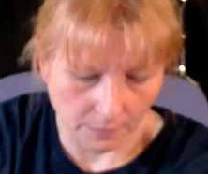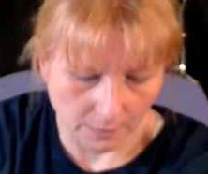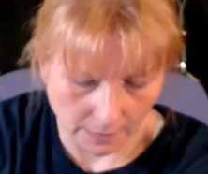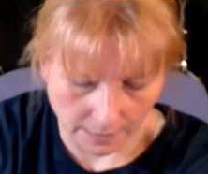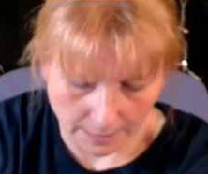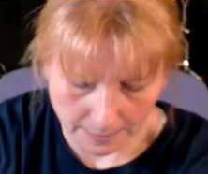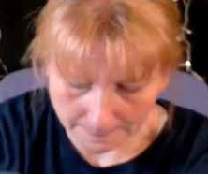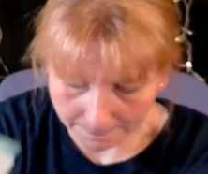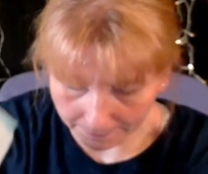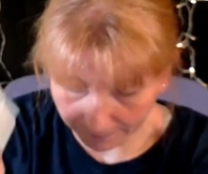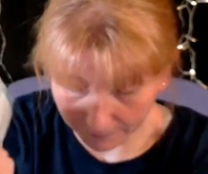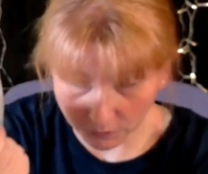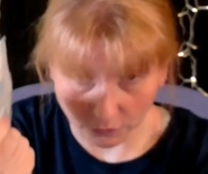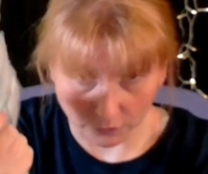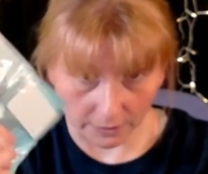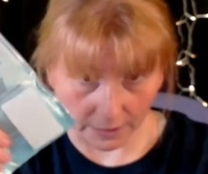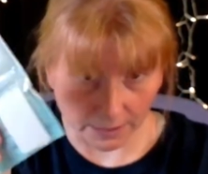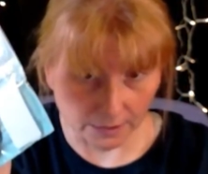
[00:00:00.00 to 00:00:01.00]
Okay,
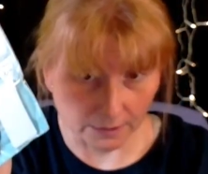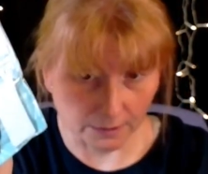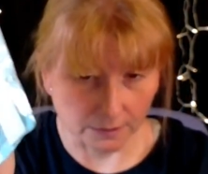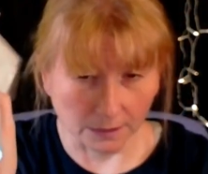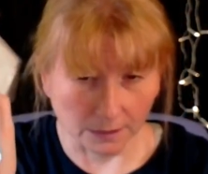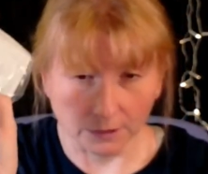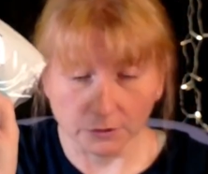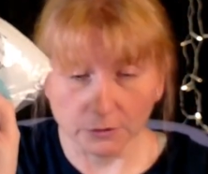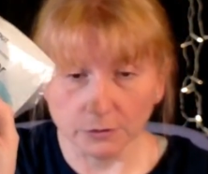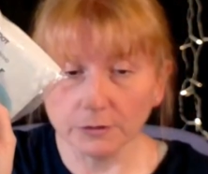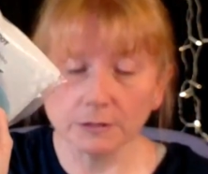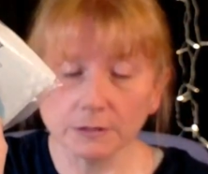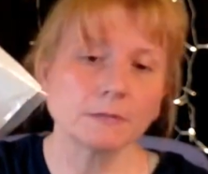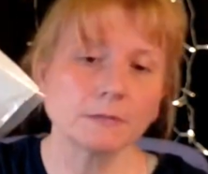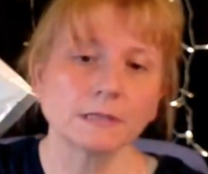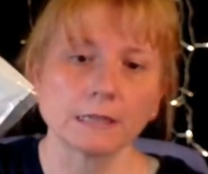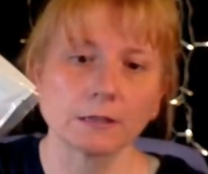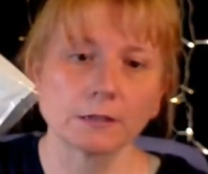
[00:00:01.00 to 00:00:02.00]
so they include
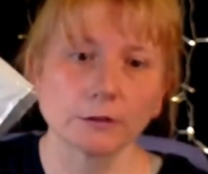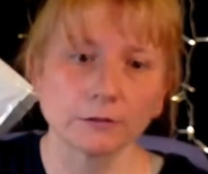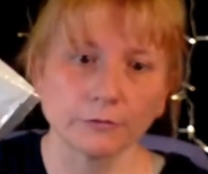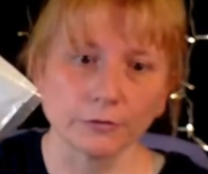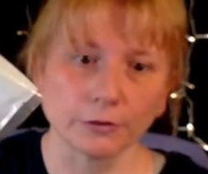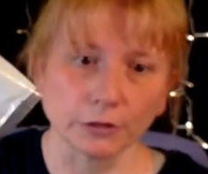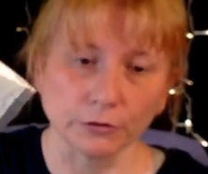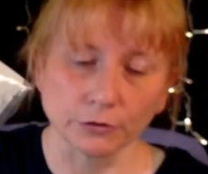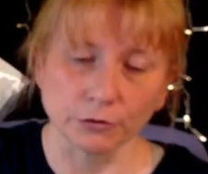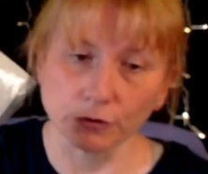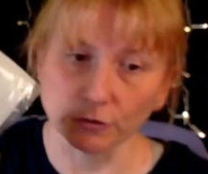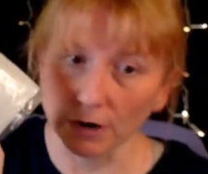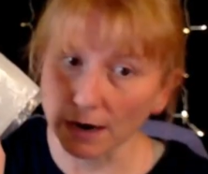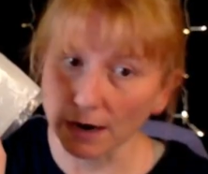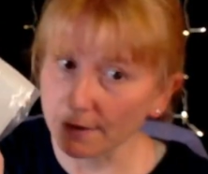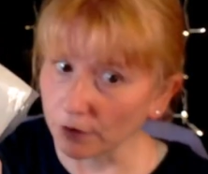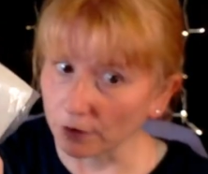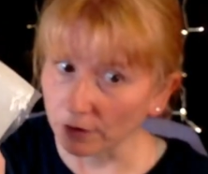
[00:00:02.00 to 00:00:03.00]
some sealer for you to
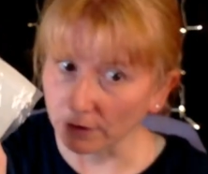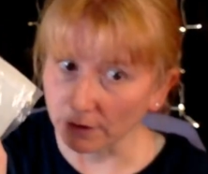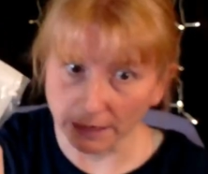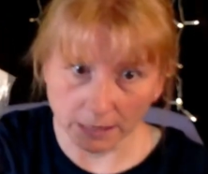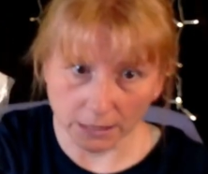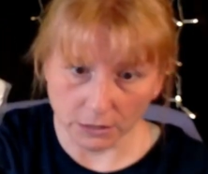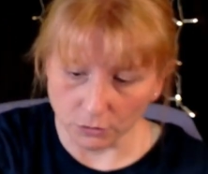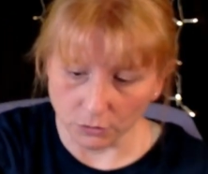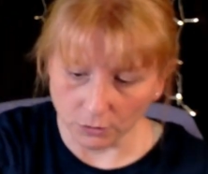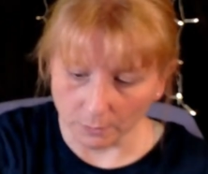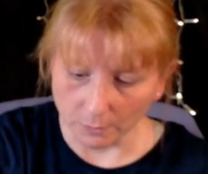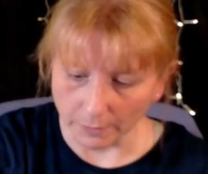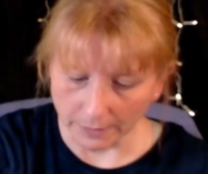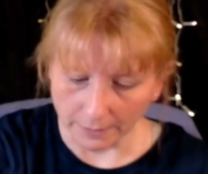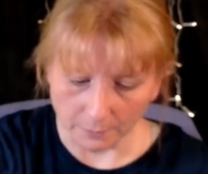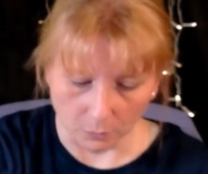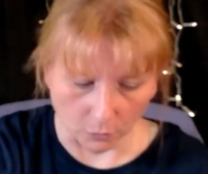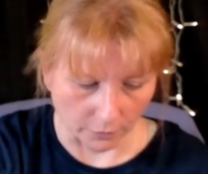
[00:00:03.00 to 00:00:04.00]
try. If you like it, you can
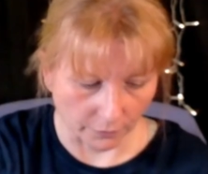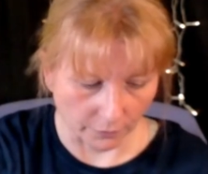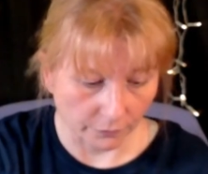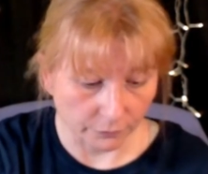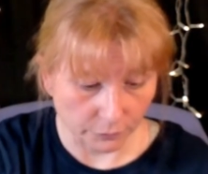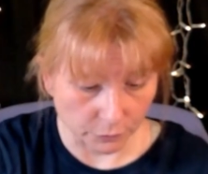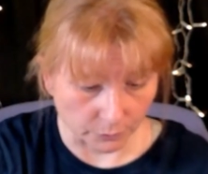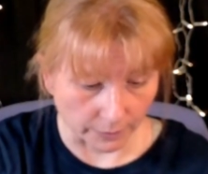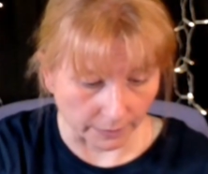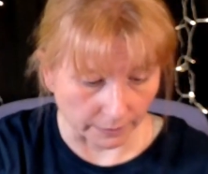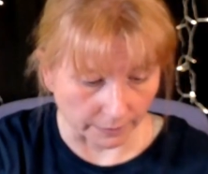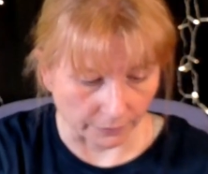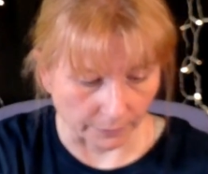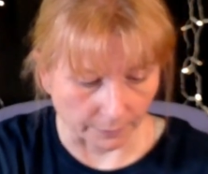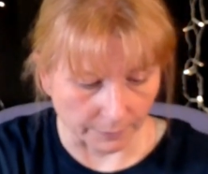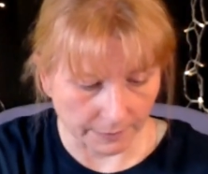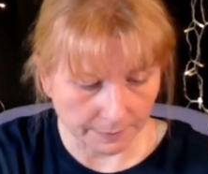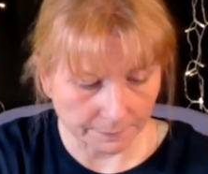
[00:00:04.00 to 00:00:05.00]
buy more directly
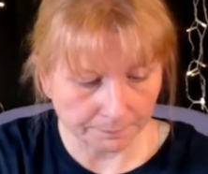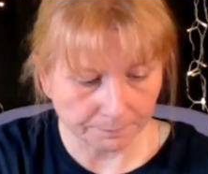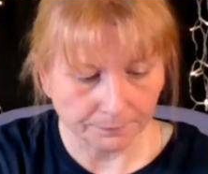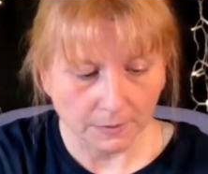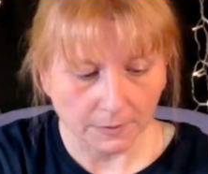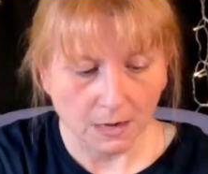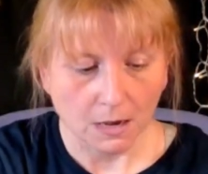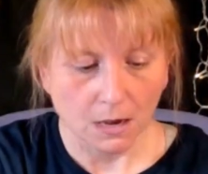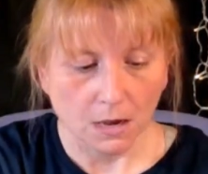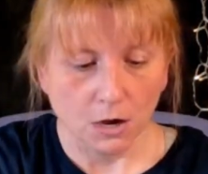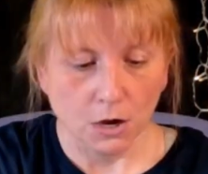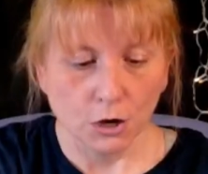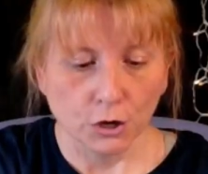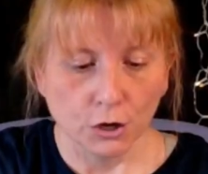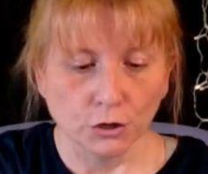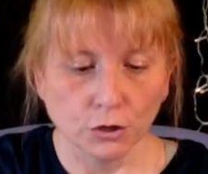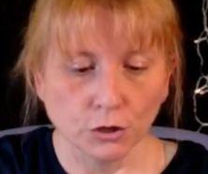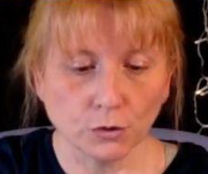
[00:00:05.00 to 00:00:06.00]
from them.
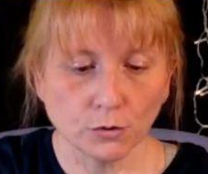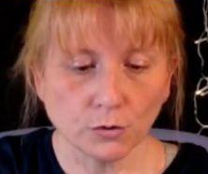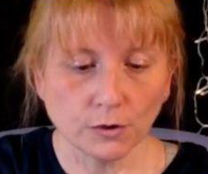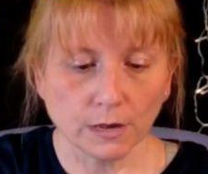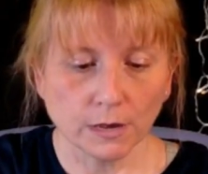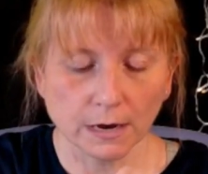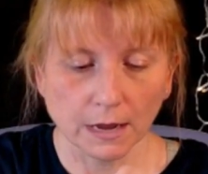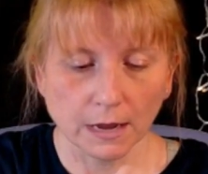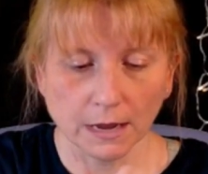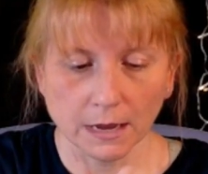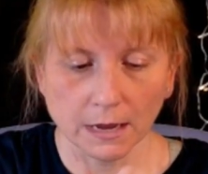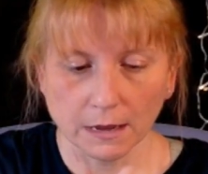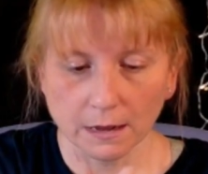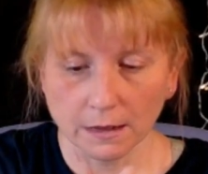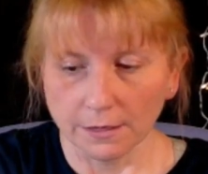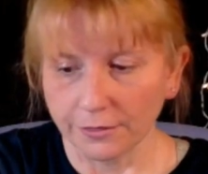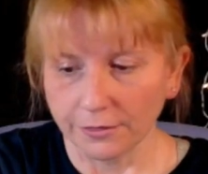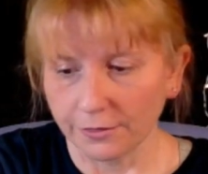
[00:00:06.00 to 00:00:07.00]
You get
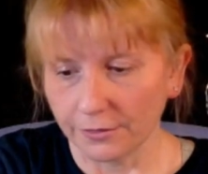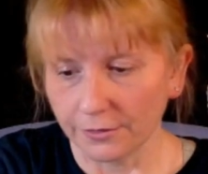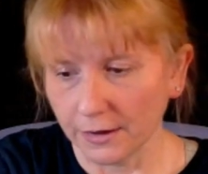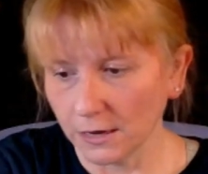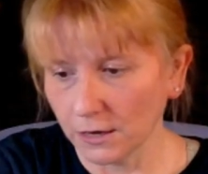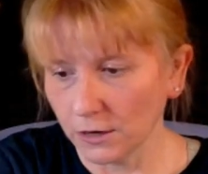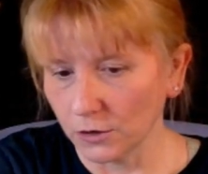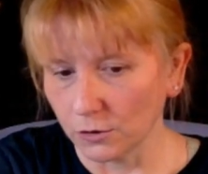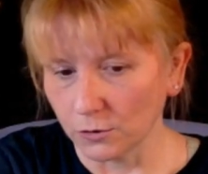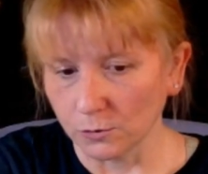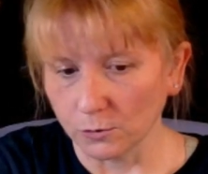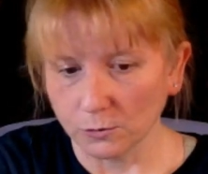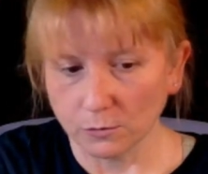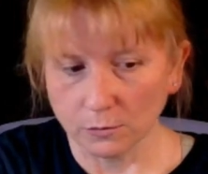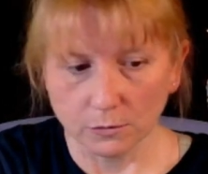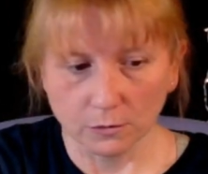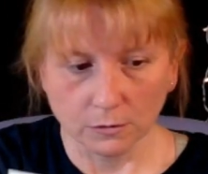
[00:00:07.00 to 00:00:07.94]
a thank you